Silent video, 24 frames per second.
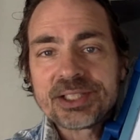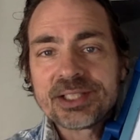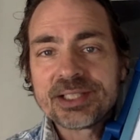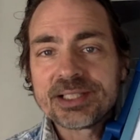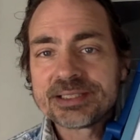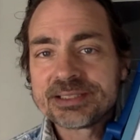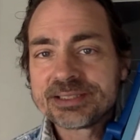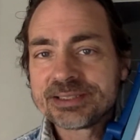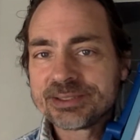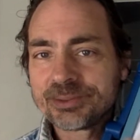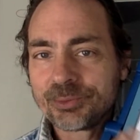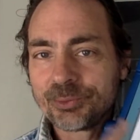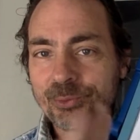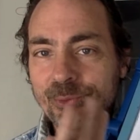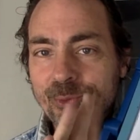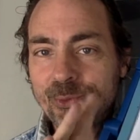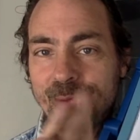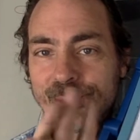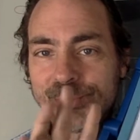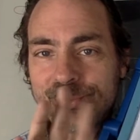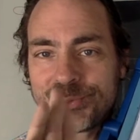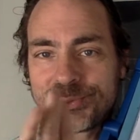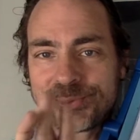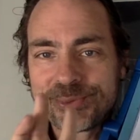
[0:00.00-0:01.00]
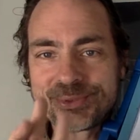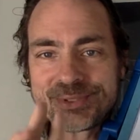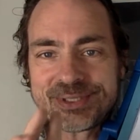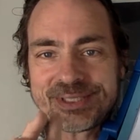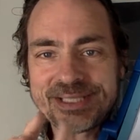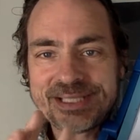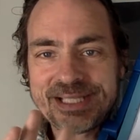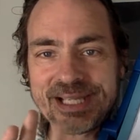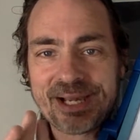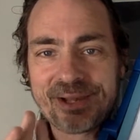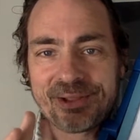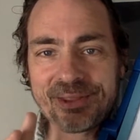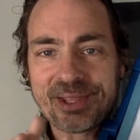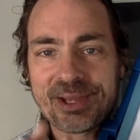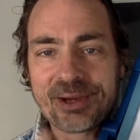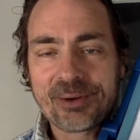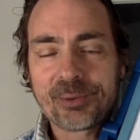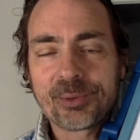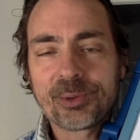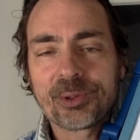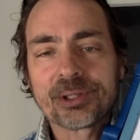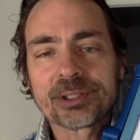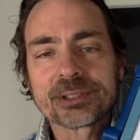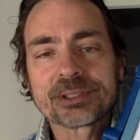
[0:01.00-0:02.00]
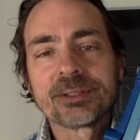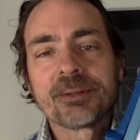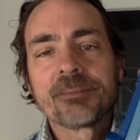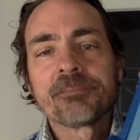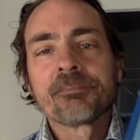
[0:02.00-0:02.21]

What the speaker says: this. Ooh, see how that works.